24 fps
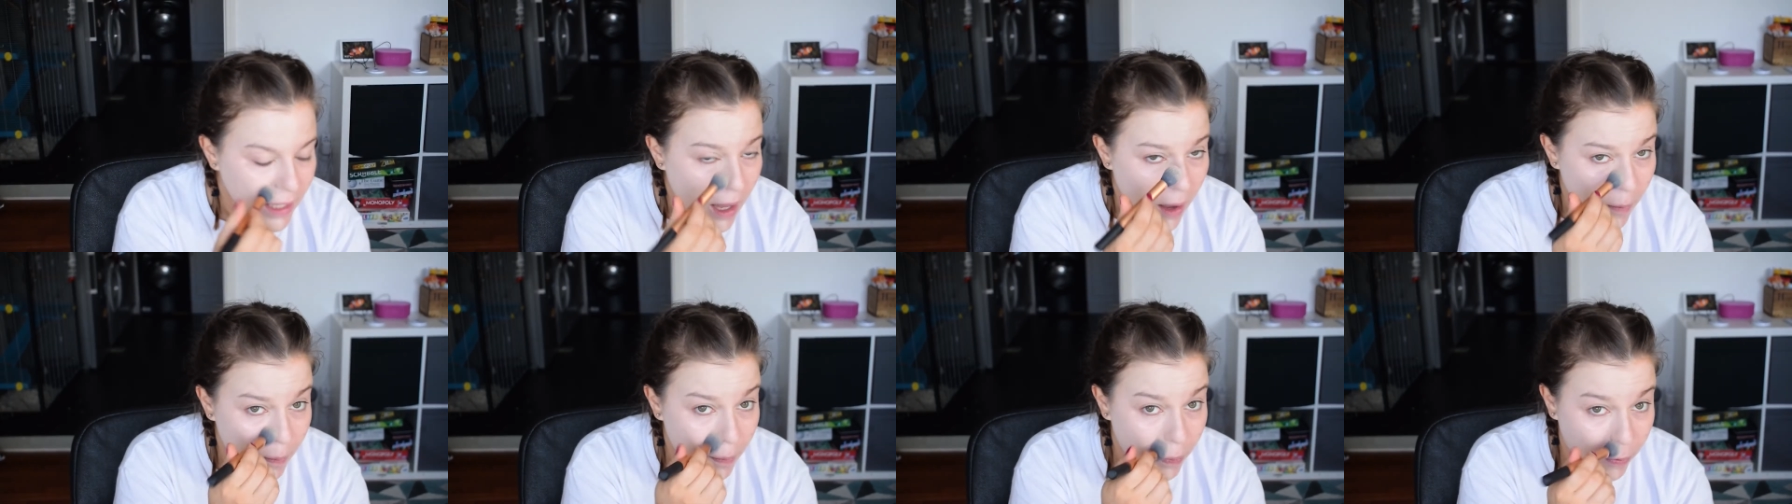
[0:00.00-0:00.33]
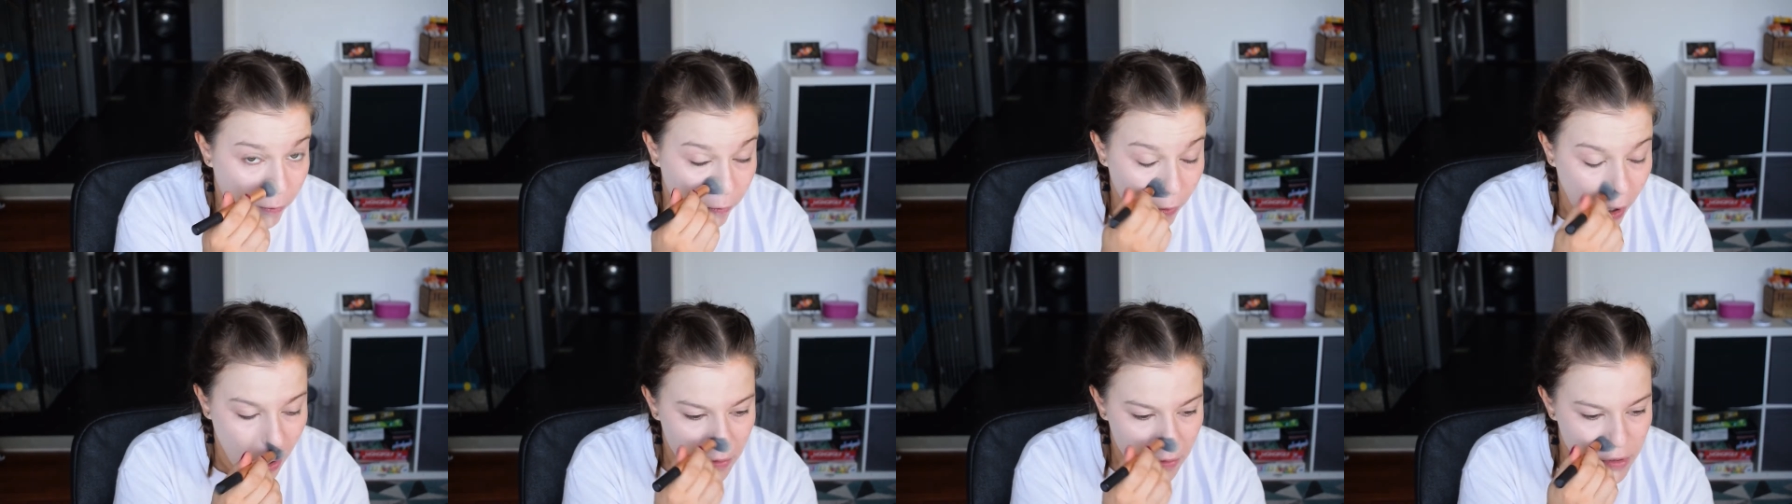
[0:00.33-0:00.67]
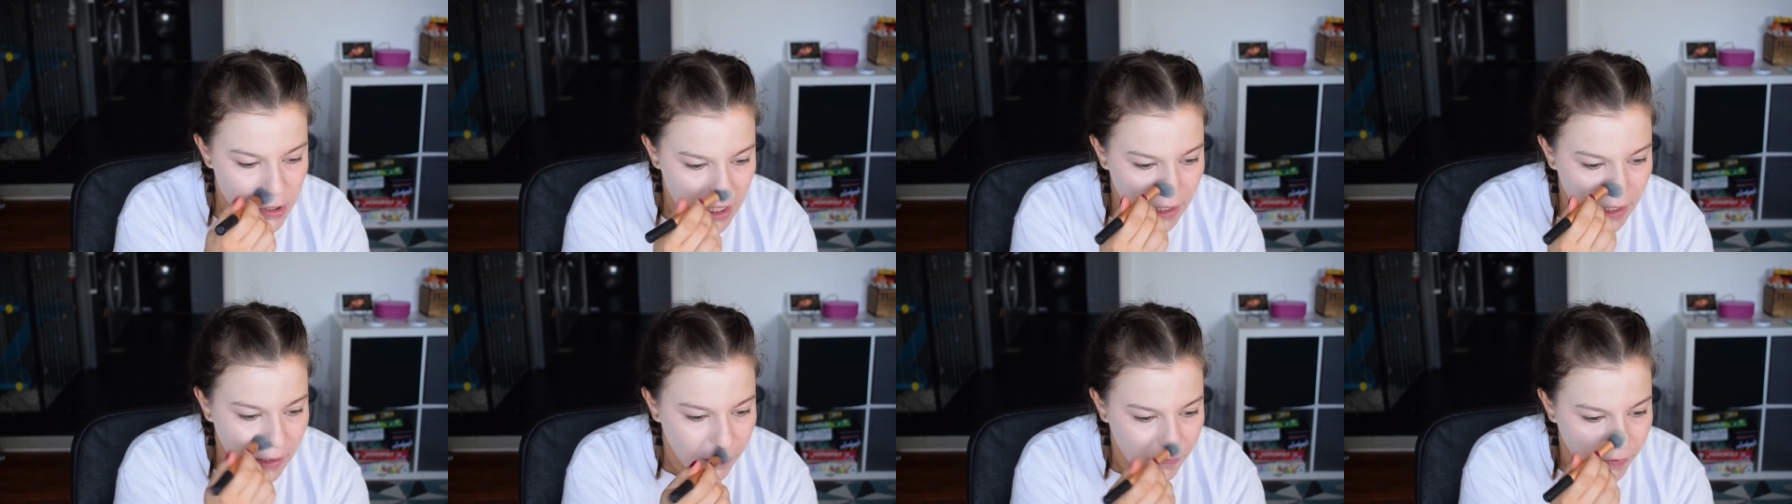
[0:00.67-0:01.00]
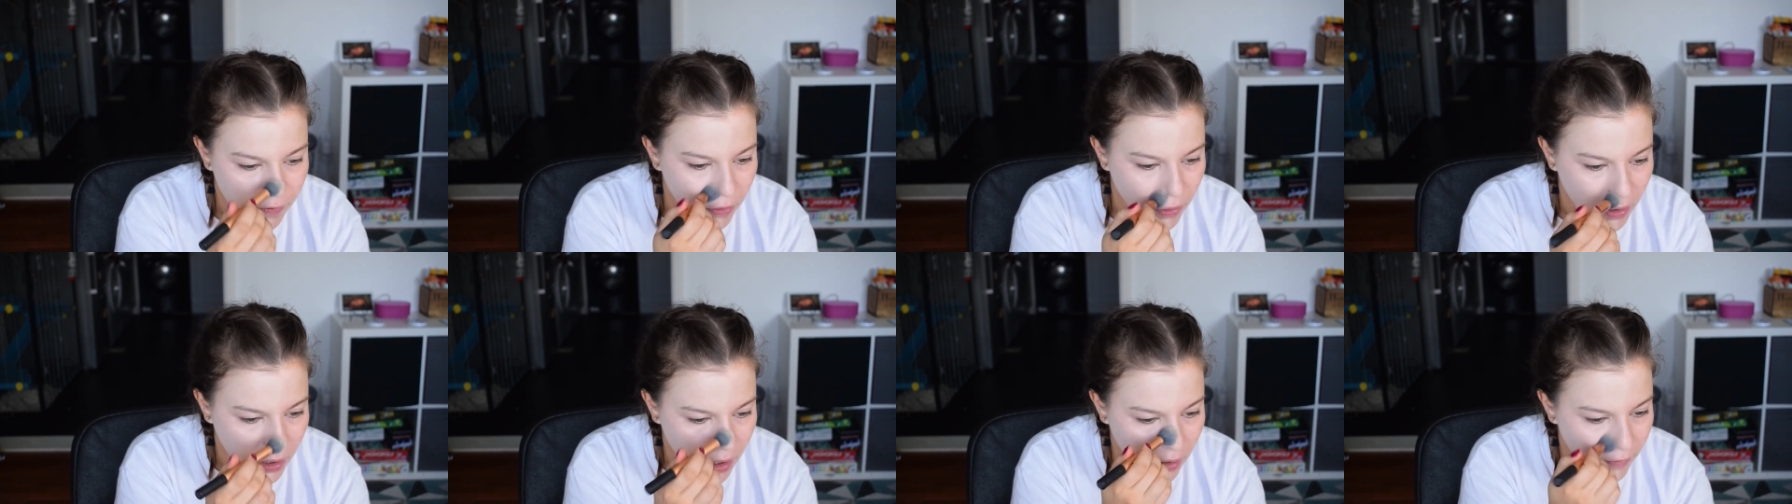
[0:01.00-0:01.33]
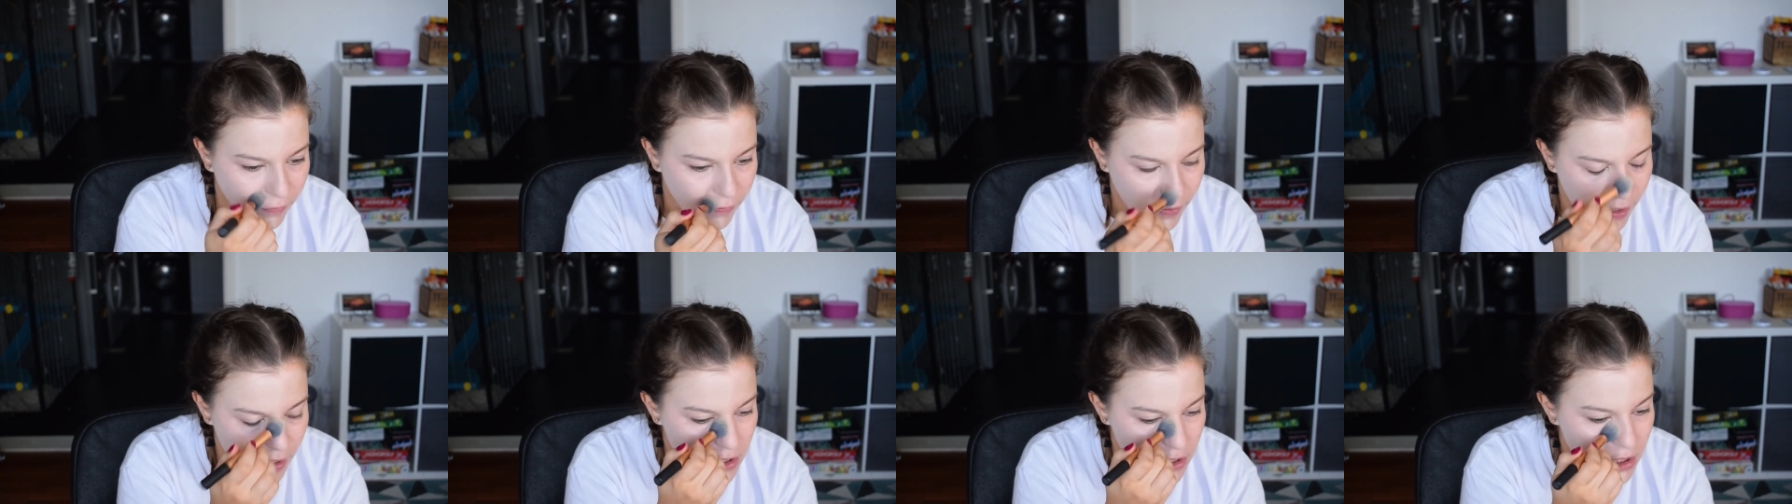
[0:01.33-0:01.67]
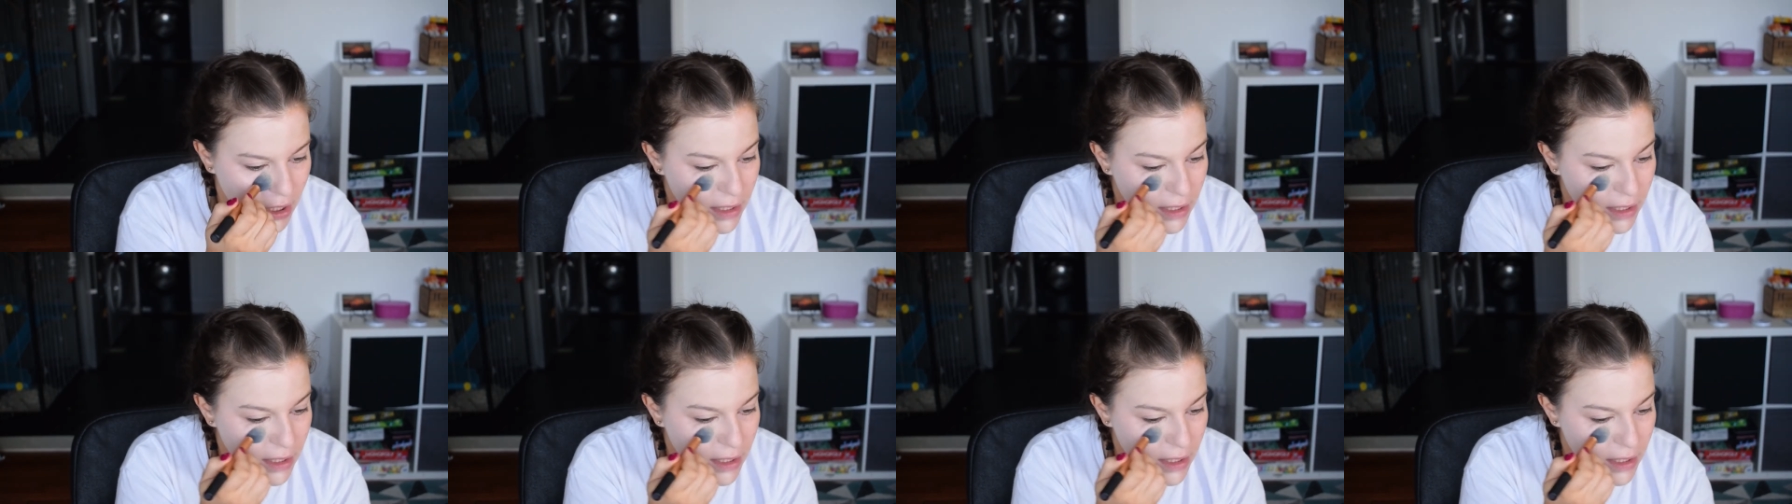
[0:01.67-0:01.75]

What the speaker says: approaching a full coverage.